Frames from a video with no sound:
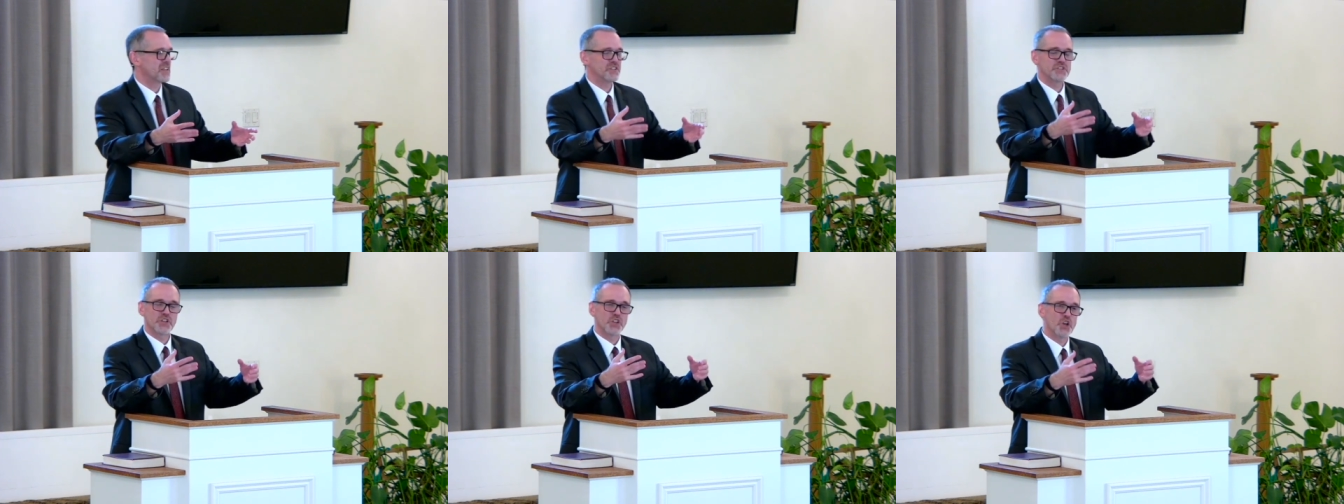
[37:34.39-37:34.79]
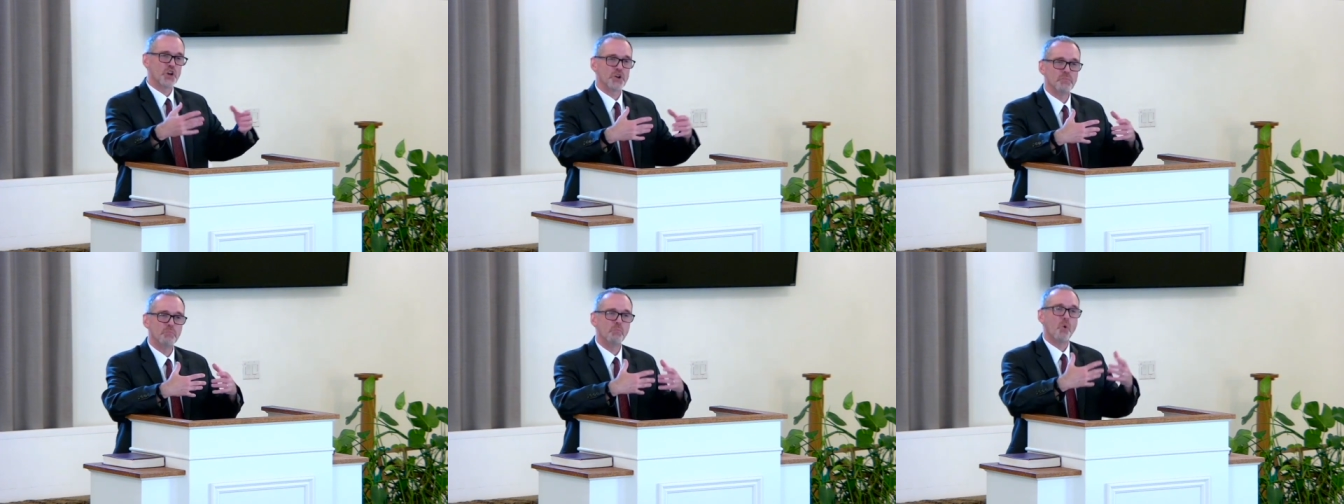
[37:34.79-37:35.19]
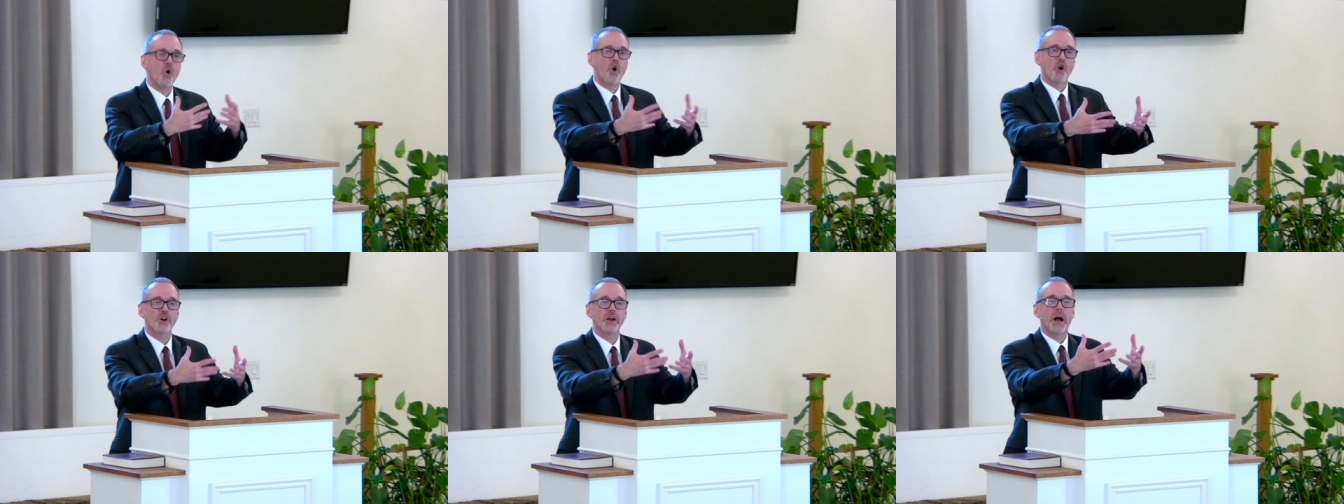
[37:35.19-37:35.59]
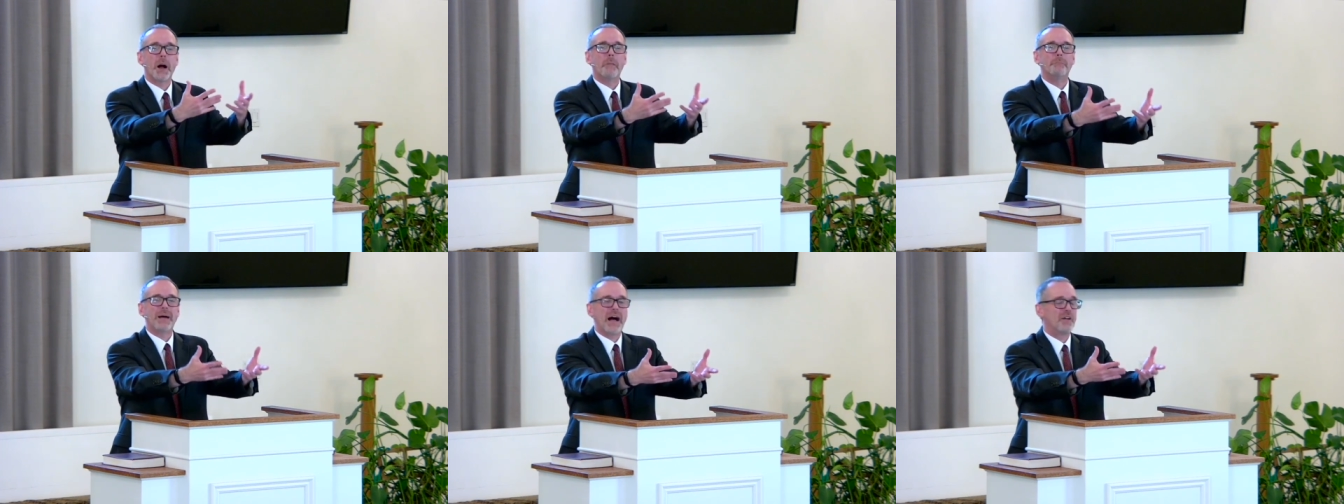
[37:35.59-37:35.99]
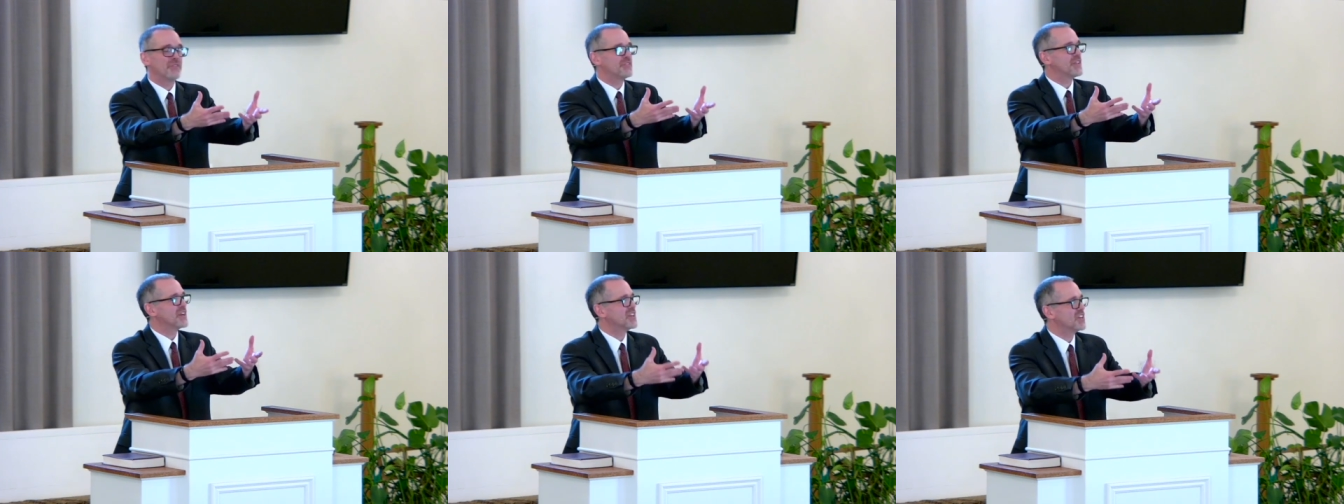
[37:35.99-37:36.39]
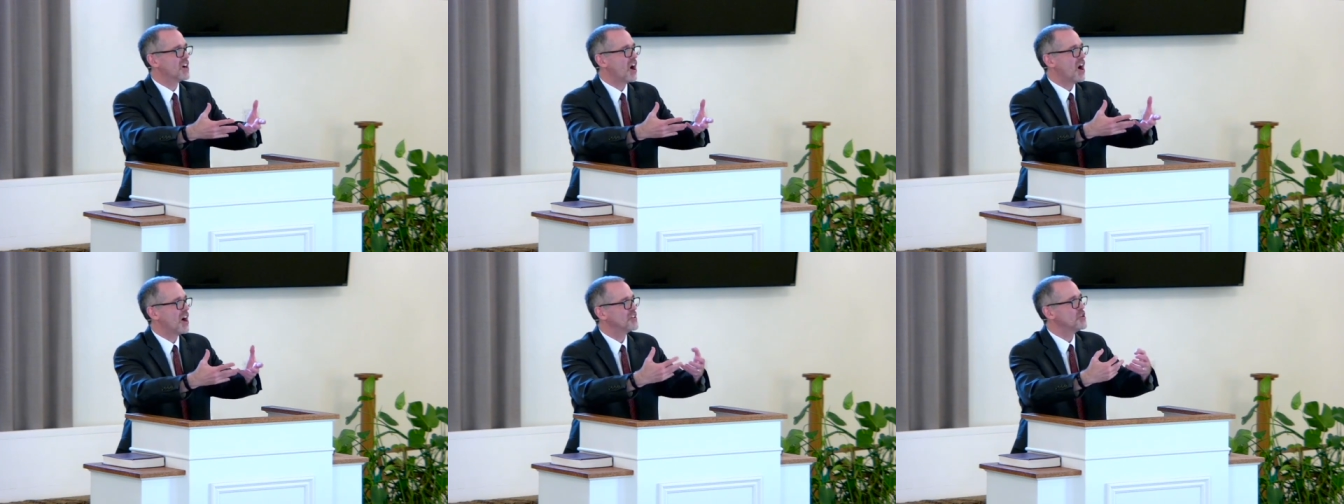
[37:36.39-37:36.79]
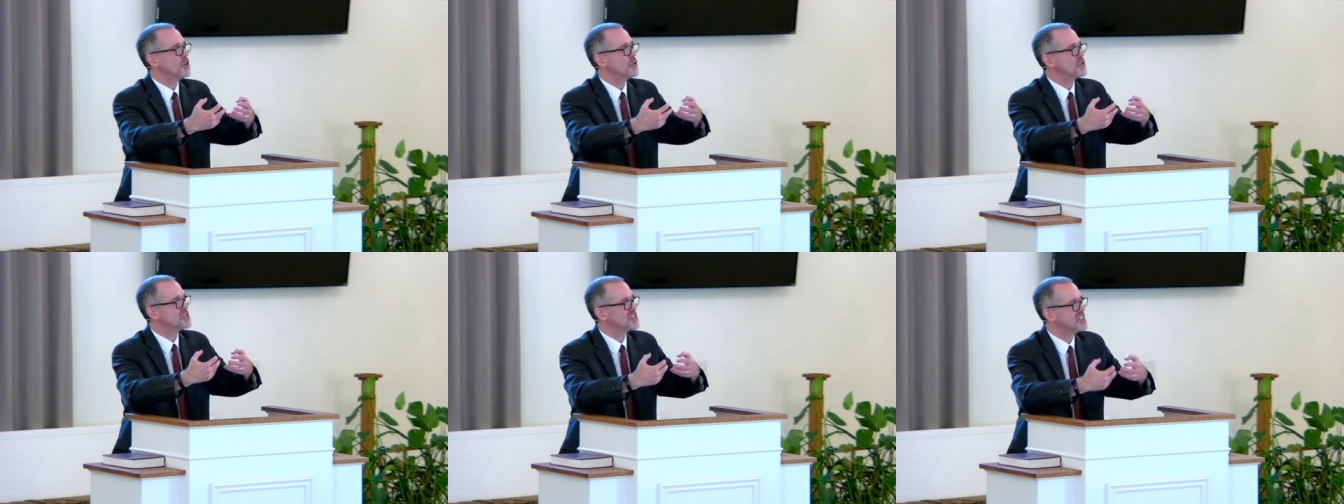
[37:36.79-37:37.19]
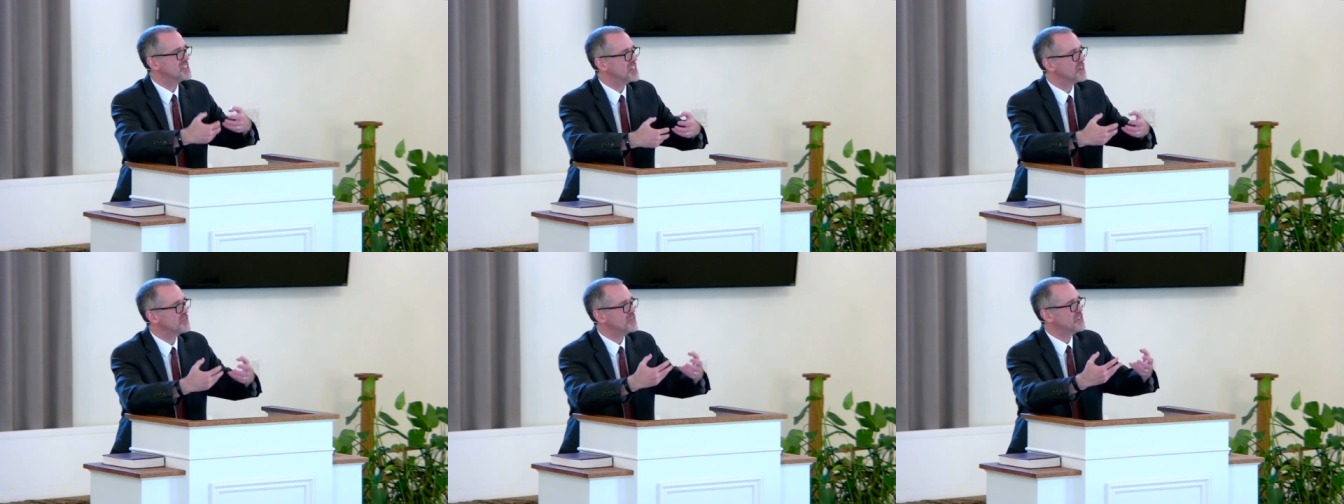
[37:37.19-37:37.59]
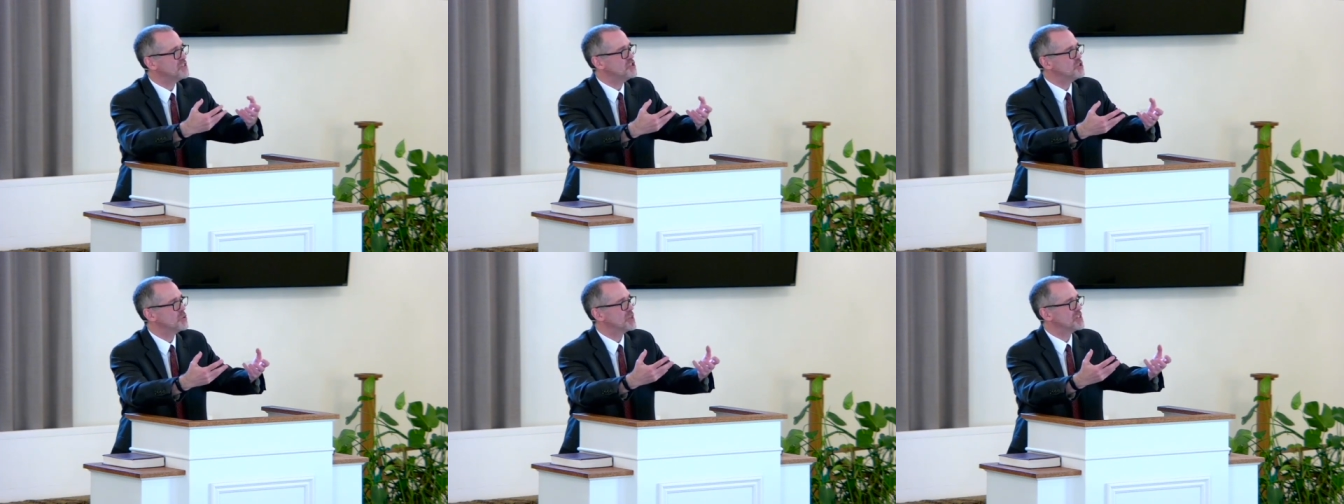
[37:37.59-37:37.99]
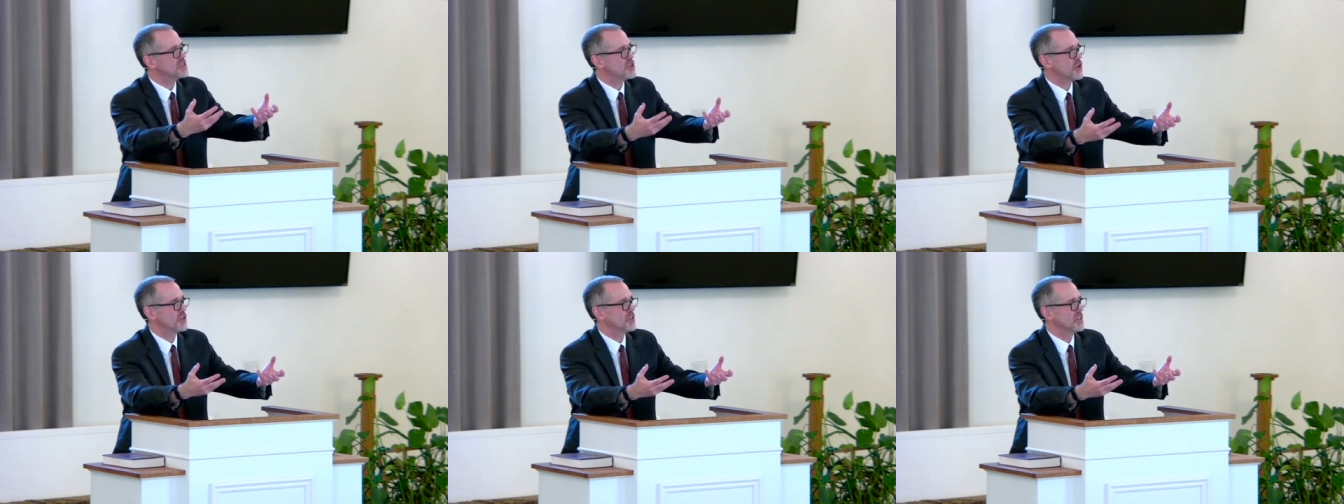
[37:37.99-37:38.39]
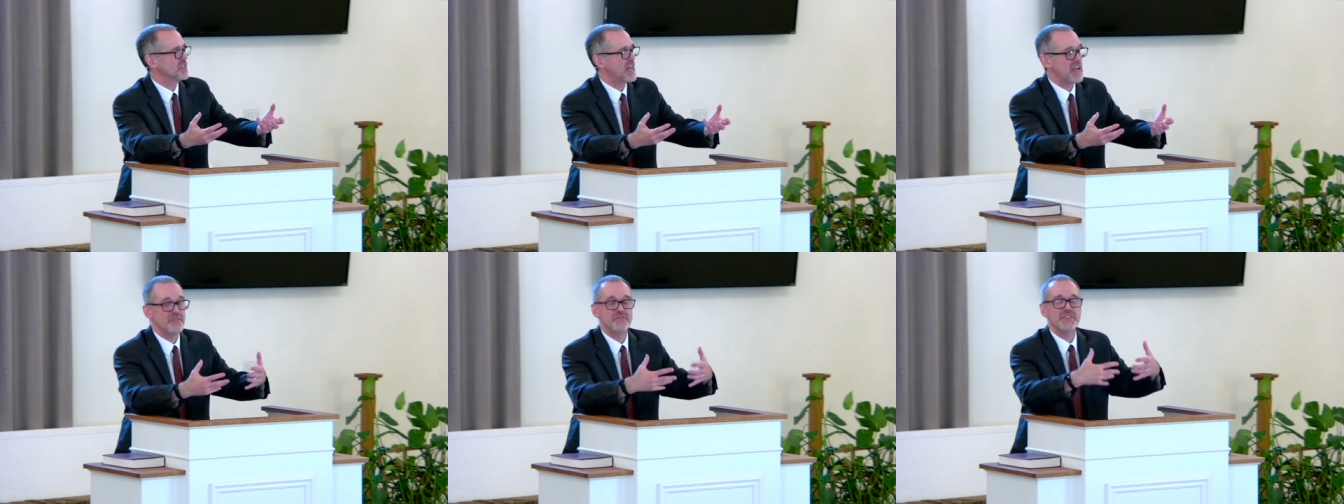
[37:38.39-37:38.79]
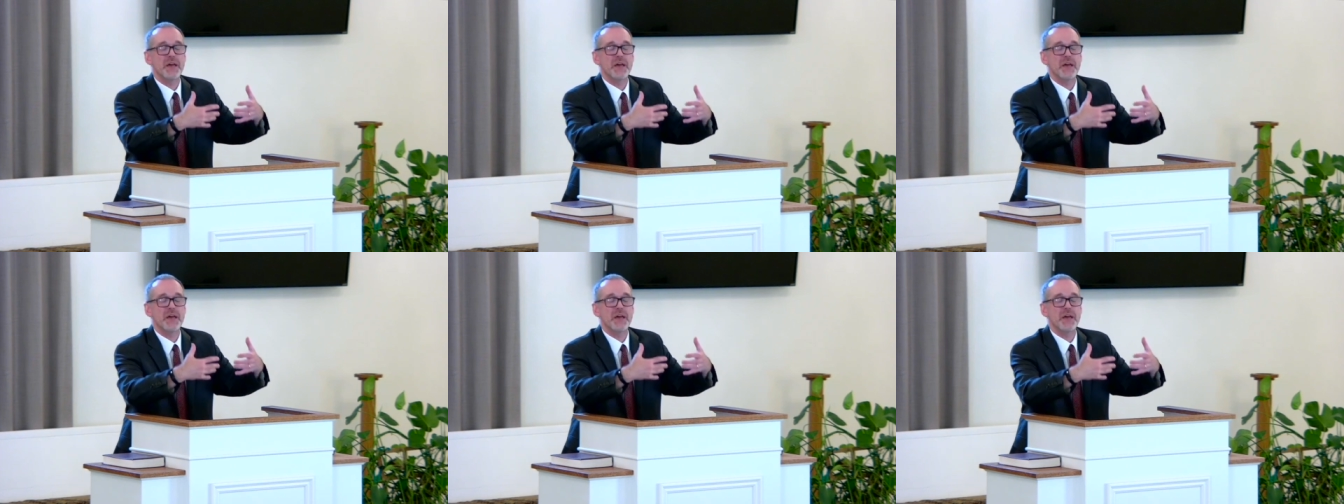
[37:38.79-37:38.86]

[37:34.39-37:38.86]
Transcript: to learn more about the God who has gifted you eternal life,